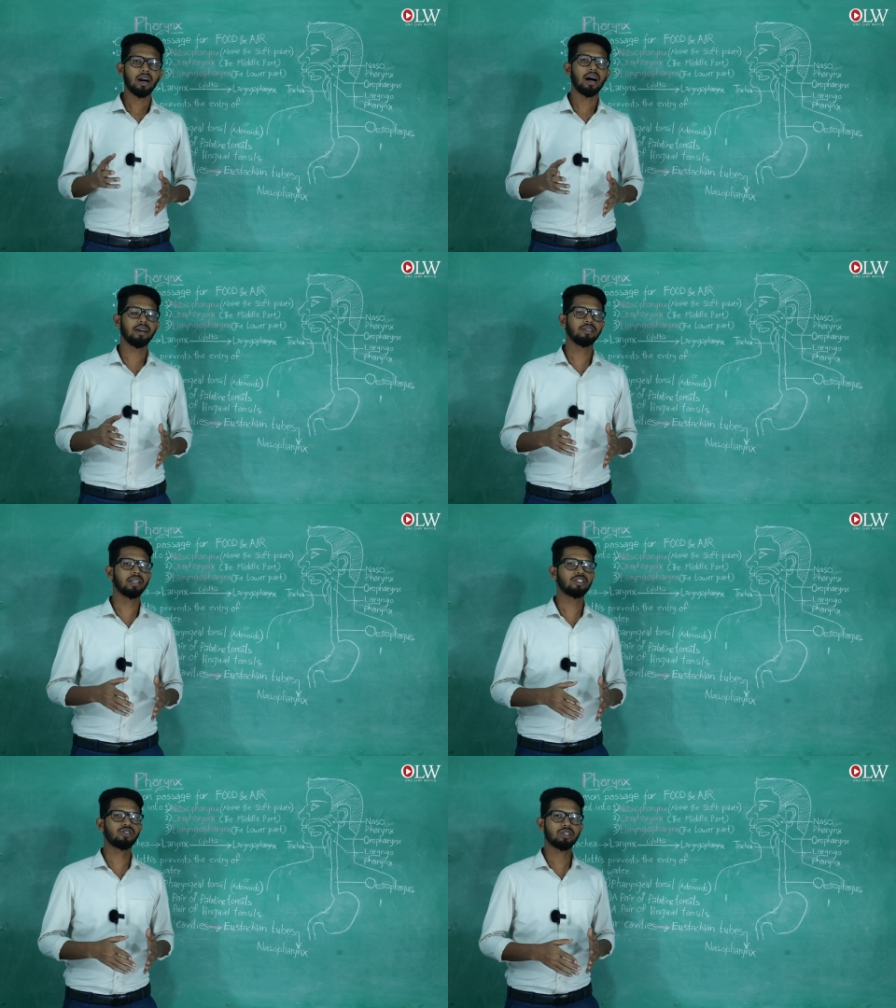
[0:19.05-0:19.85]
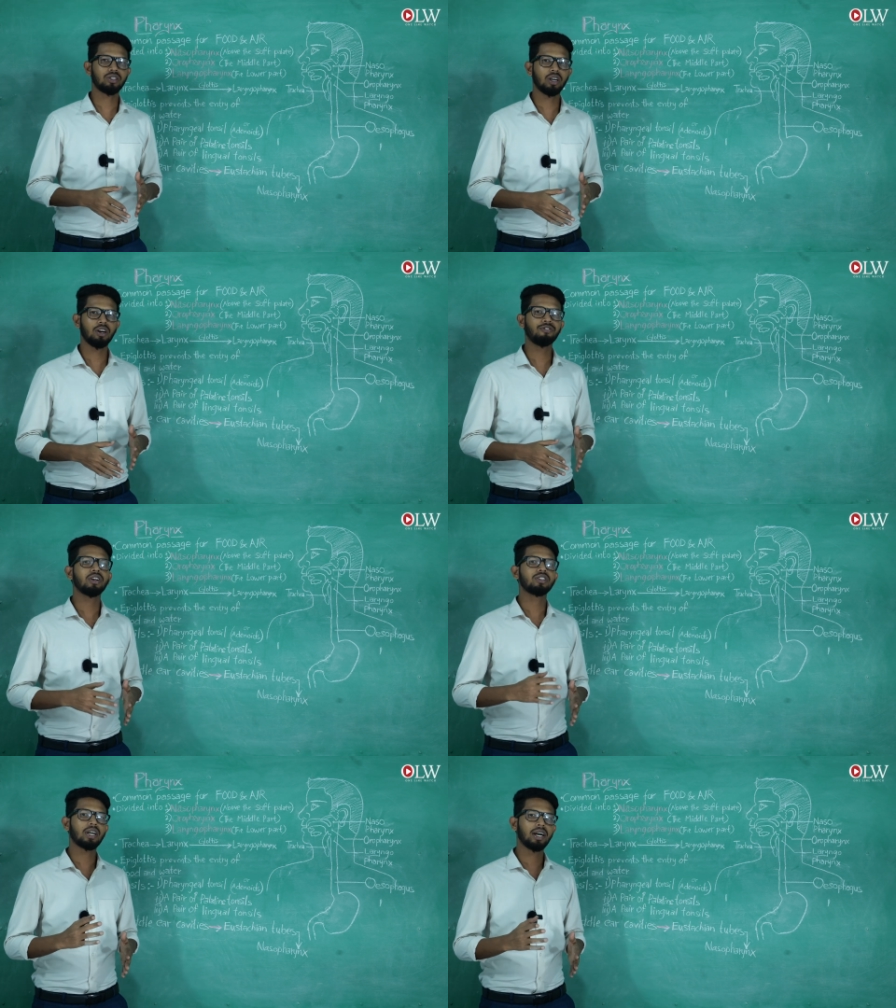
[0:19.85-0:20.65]
and the structure
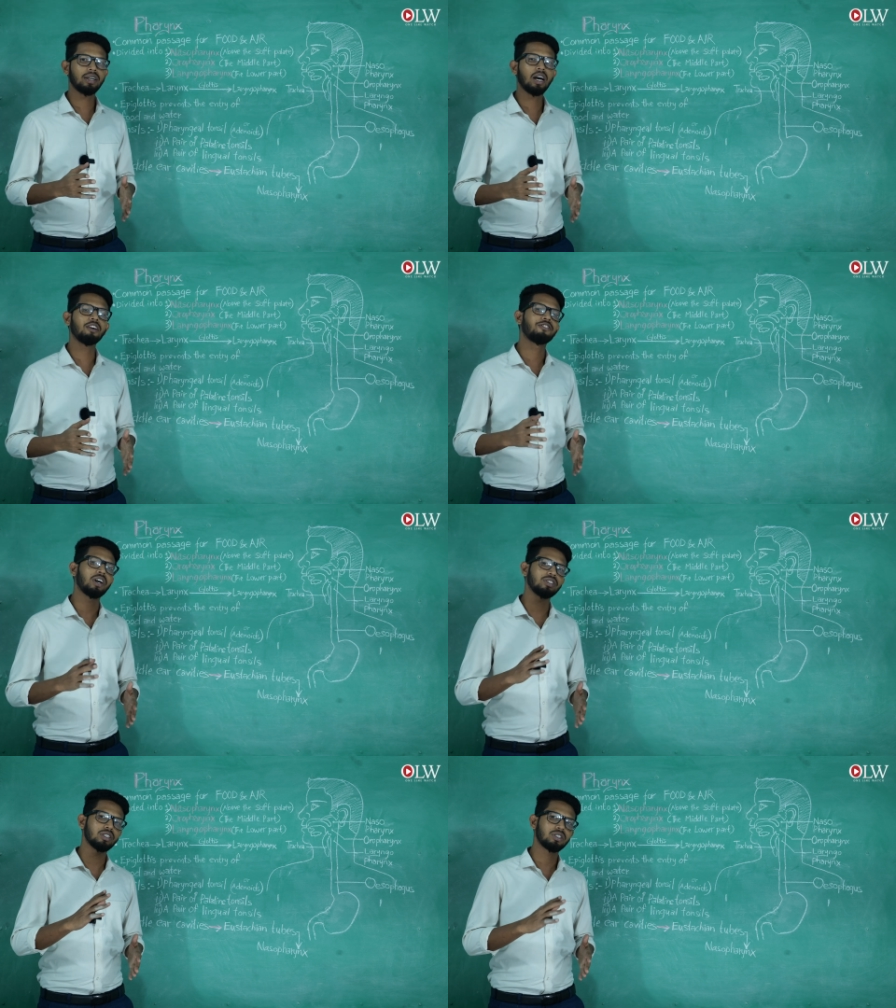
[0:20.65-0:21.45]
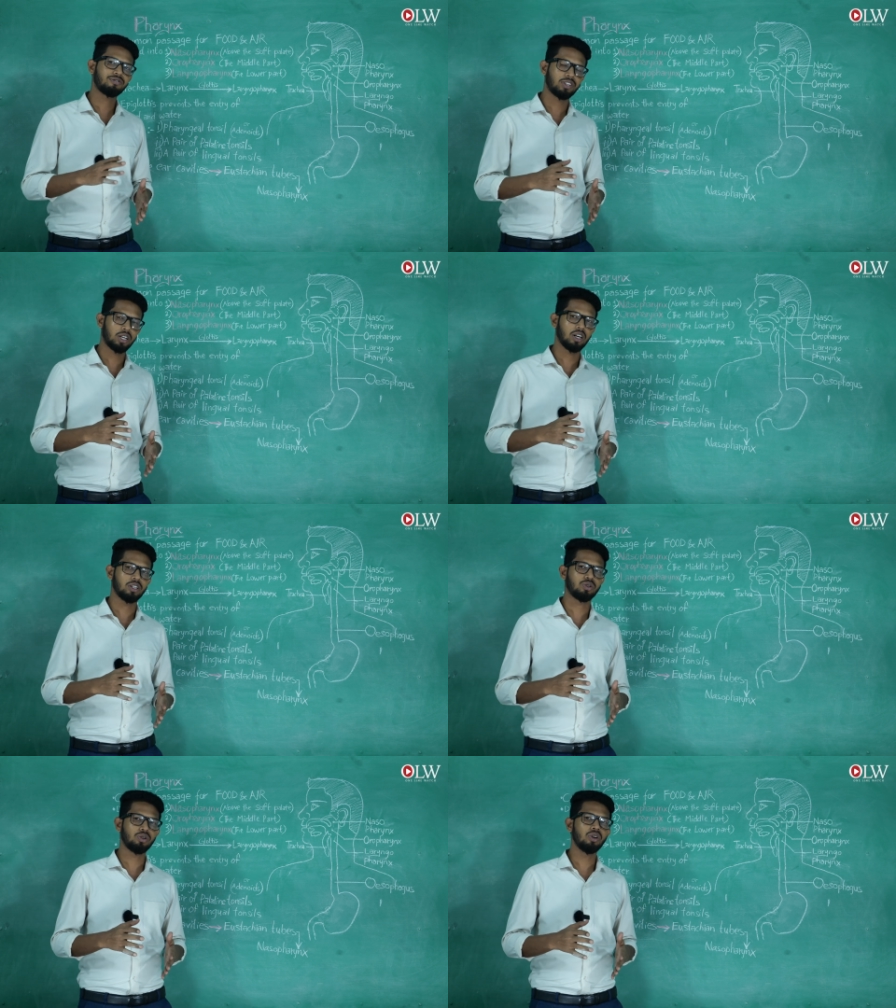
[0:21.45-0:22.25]
of tongue and functions of tongue
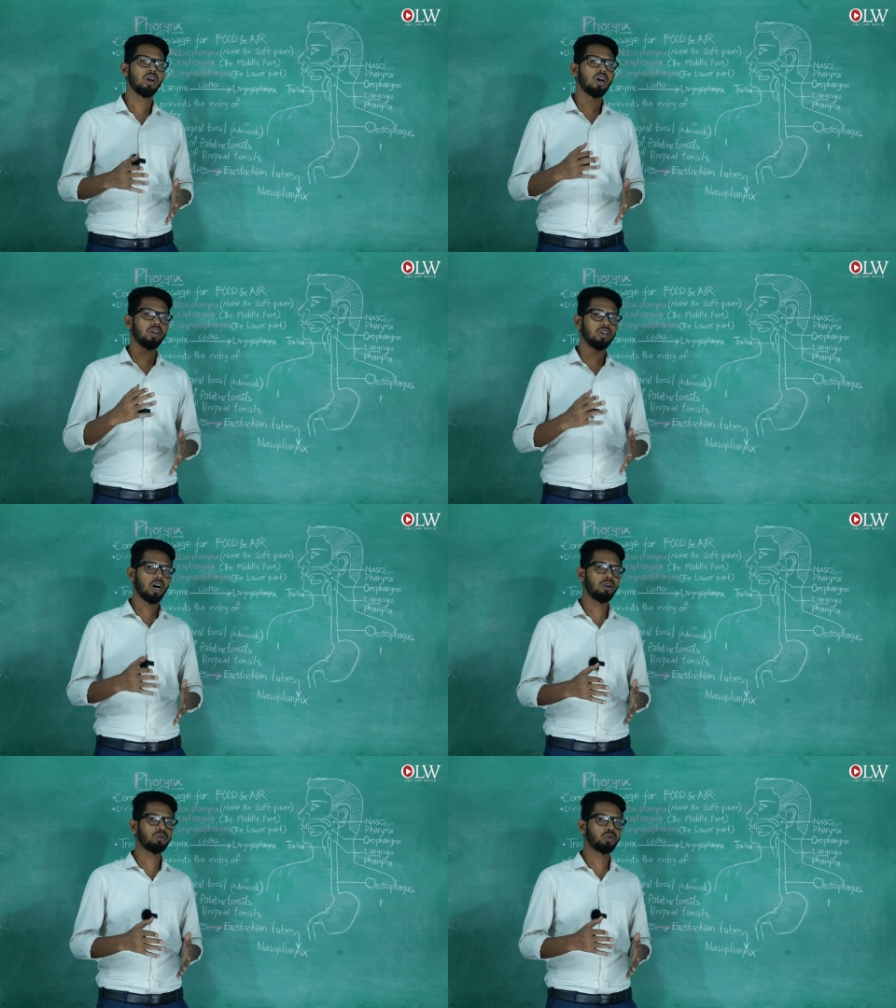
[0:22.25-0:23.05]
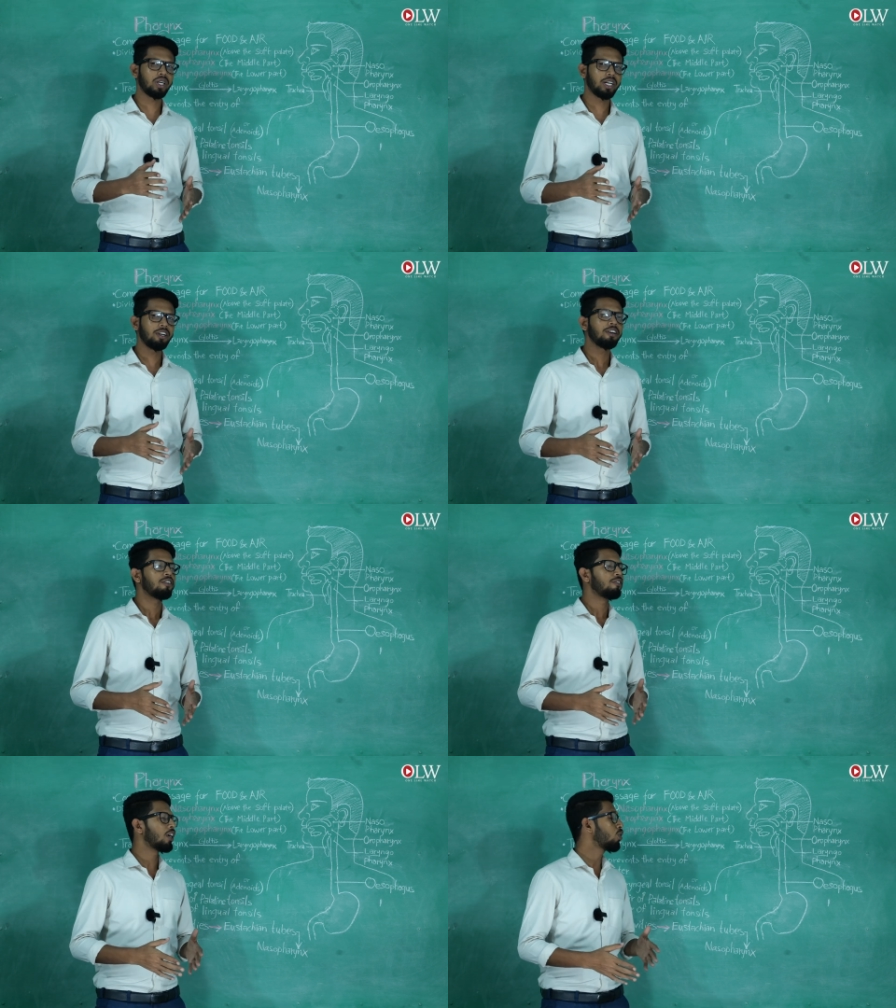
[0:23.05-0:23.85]
also. Now today
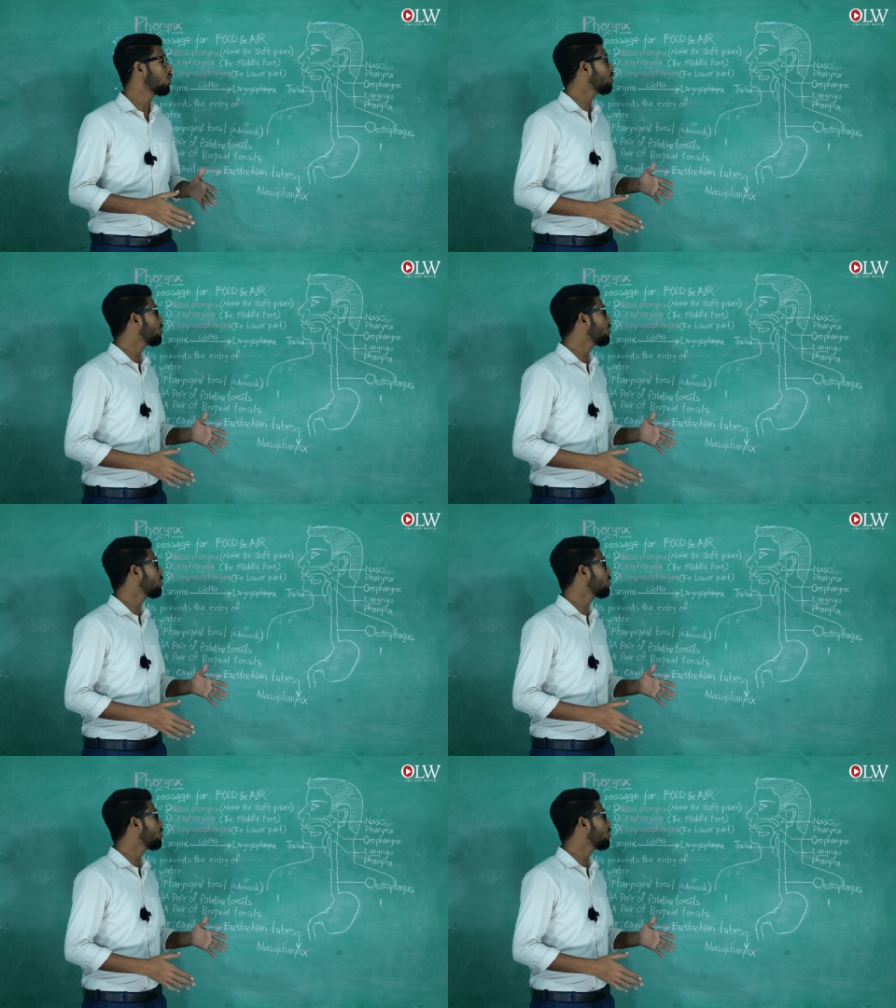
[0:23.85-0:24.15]
we are going